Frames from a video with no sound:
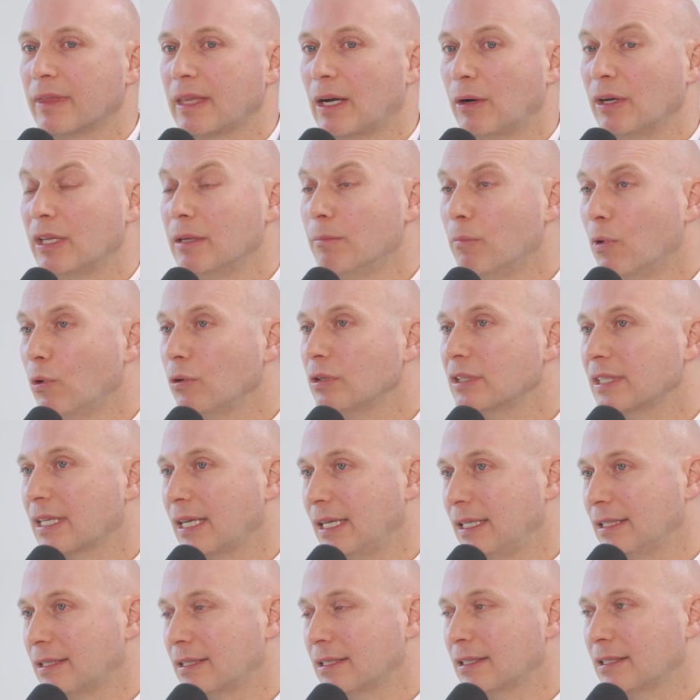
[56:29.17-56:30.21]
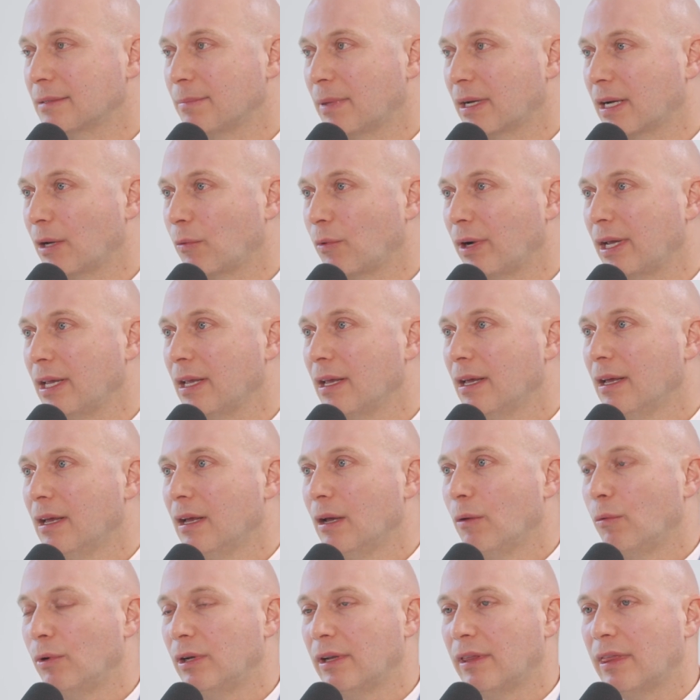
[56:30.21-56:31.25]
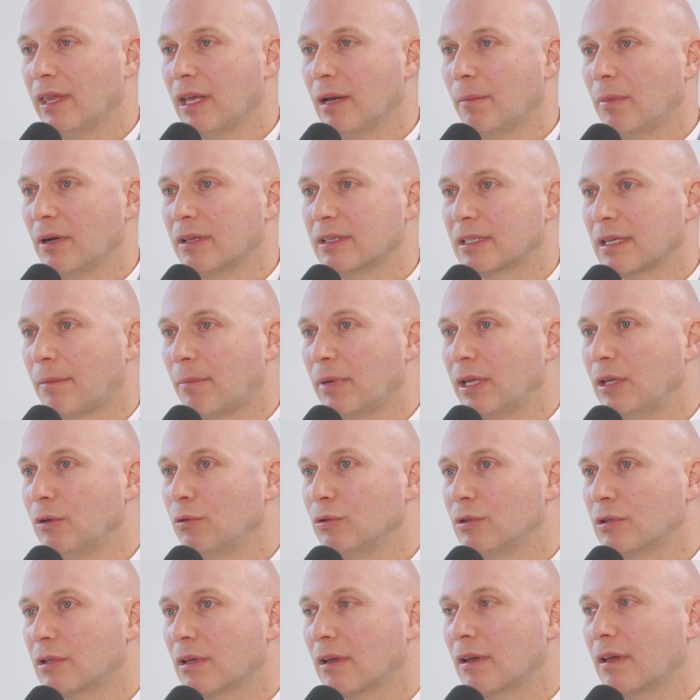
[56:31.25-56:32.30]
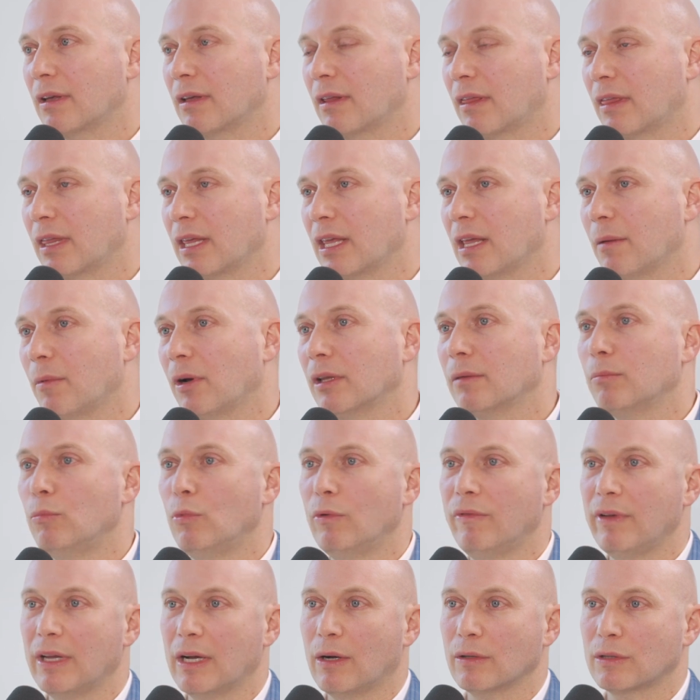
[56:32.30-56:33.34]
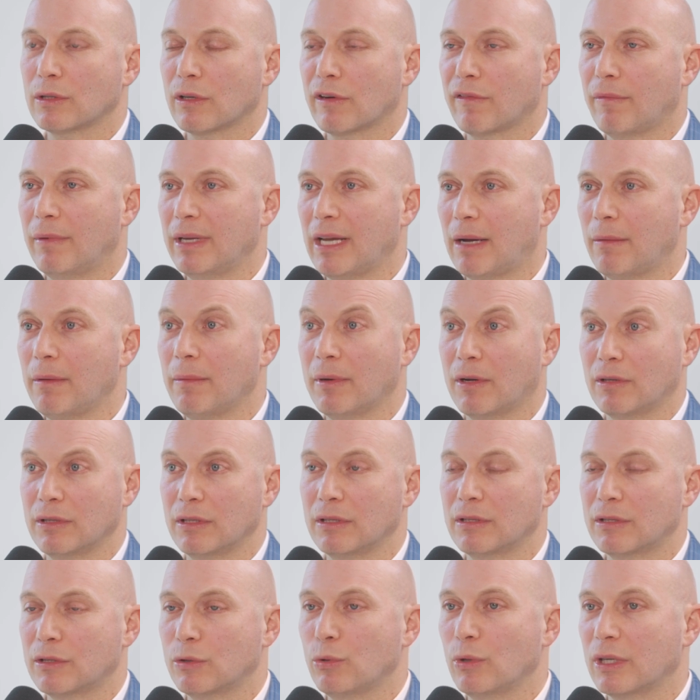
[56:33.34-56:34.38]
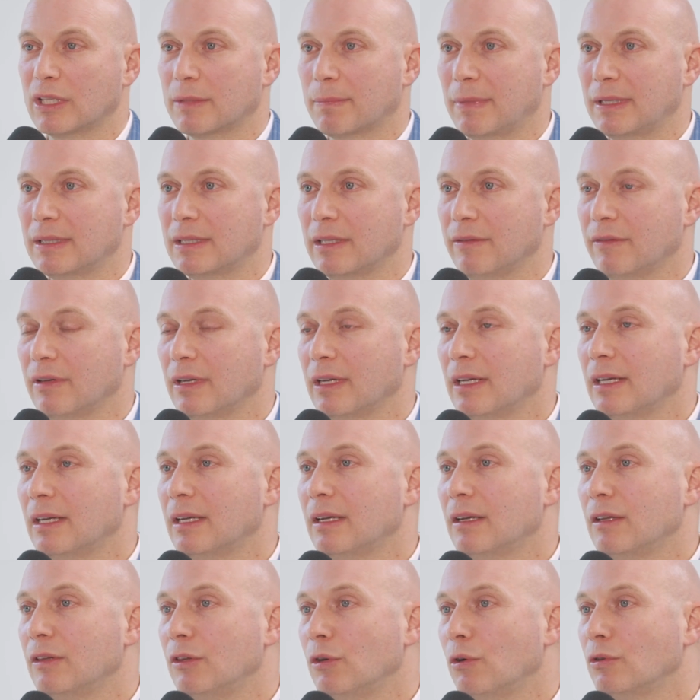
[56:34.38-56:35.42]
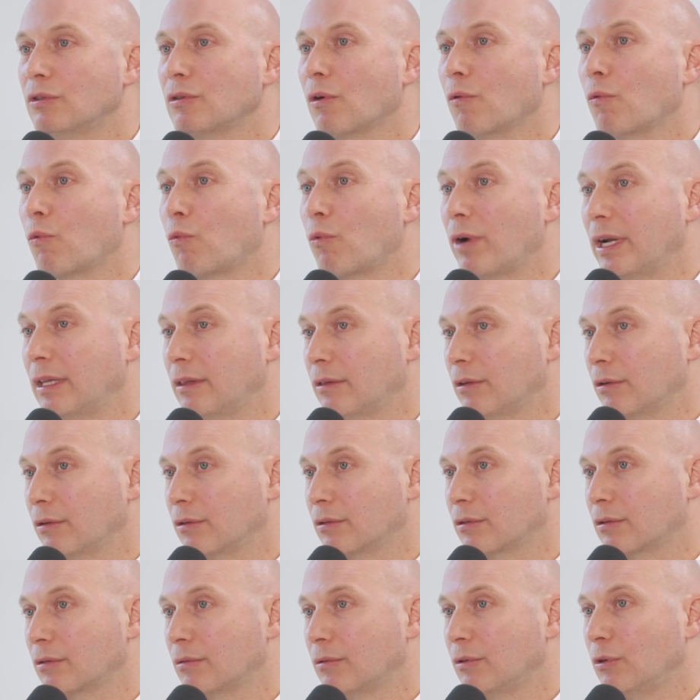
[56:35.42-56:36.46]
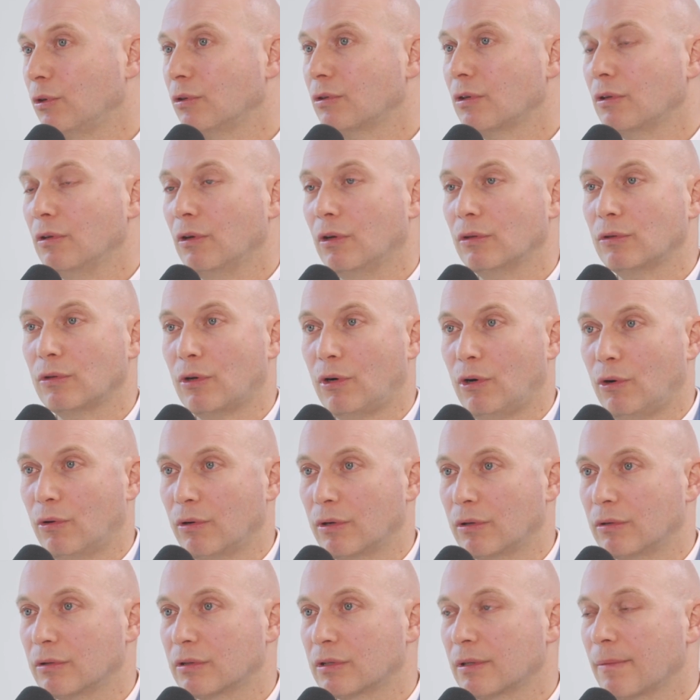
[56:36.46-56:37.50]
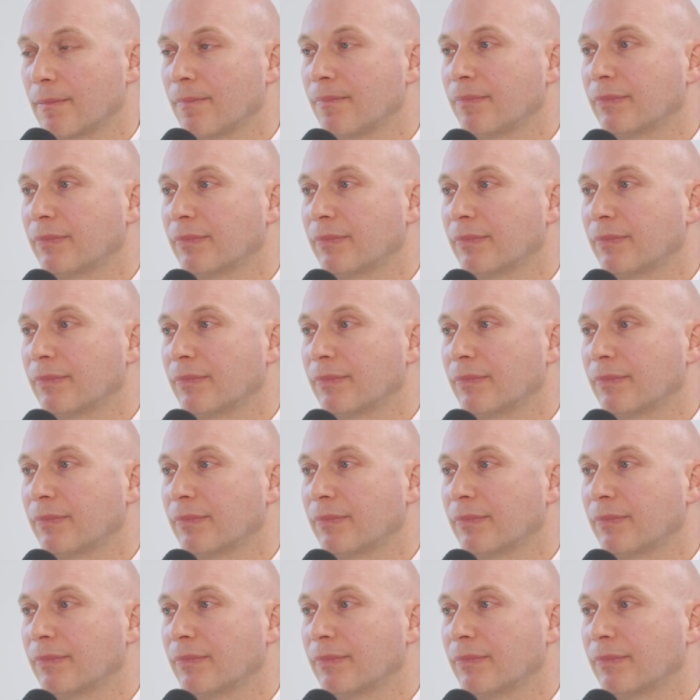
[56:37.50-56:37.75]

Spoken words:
Now, in most cases, by the way, when you think about somebody who's thinking about moving outside of Miami because it's too expensive, those are renters. Those are not owners.